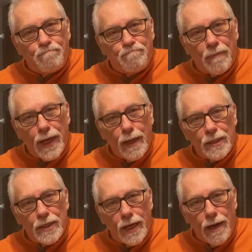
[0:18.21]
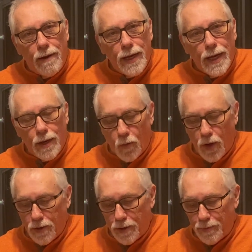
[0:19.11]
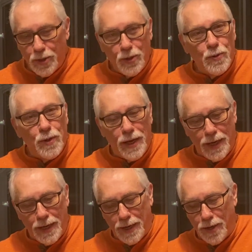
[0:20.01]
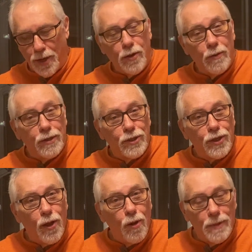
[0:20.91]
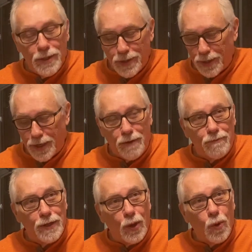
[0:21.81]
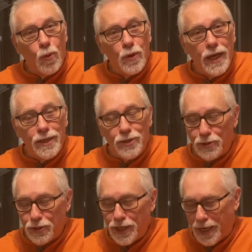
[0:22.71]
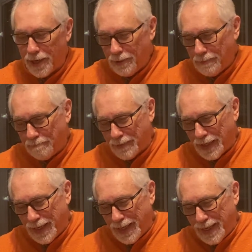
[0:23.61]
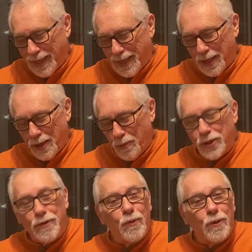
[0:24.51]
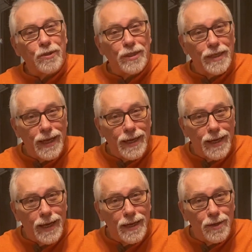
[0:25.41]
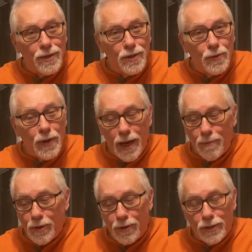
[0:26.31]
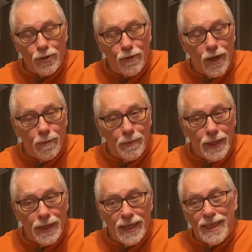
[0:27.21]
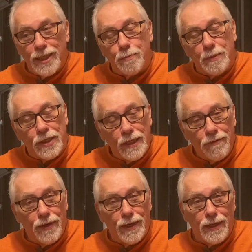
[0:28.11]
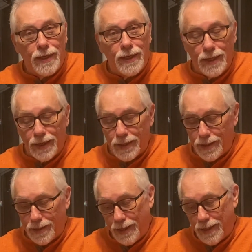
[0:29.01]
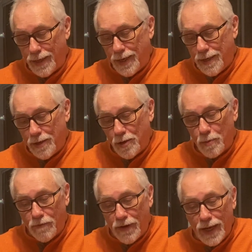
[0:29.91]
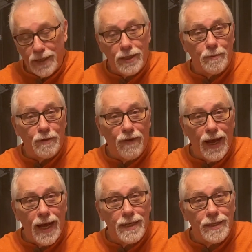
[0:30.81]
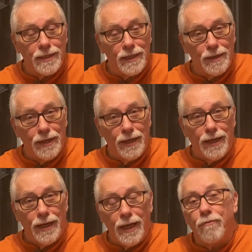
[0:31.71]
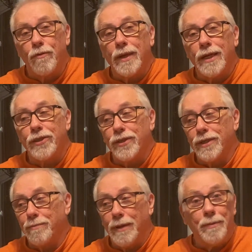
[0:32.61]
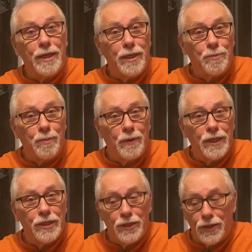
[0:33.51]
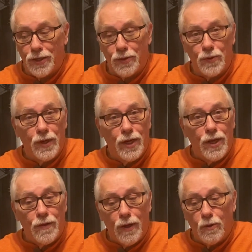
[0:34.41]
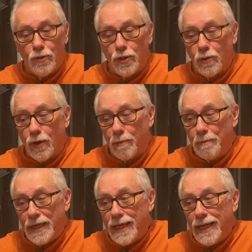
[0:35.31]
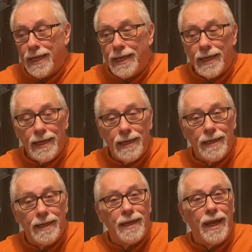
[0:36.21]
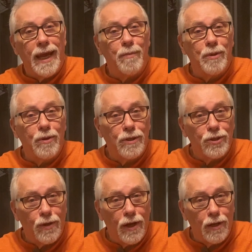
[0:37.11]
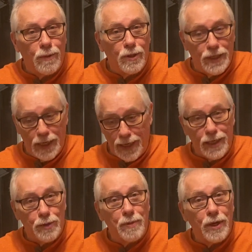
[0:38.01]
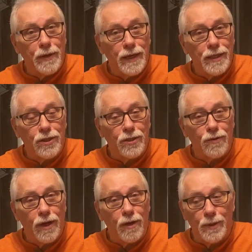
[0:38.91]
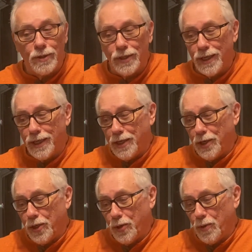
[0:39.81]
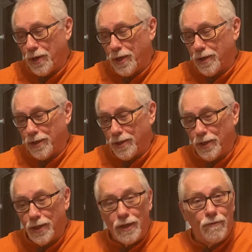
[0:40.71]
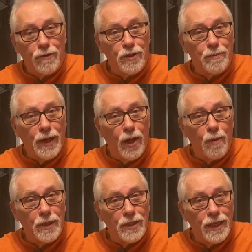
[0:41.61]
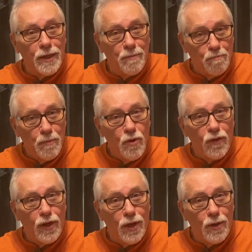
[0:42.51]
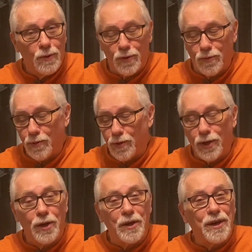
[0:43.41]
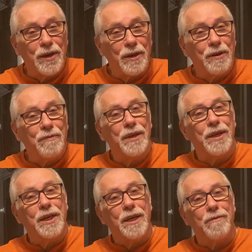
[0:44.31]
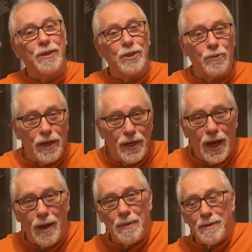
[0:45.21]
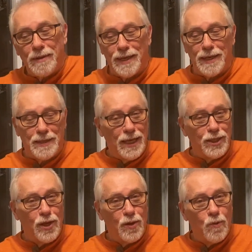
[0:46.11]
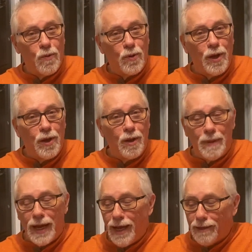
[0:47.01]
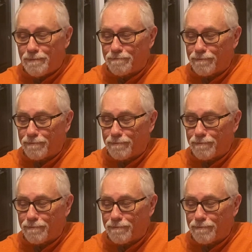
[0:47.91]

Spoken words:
My name is Larry, and welcome to another installment of the Old Gazer channel, which of course is dedicated to amateur astronomy. Specifically is intended to provide some advice and information and maybe inspiration to those who are beginning amateur astronomers, inexperienced astronomers who are looking for some help as they move along through the learning curve of this great hobby. That's what we're all about.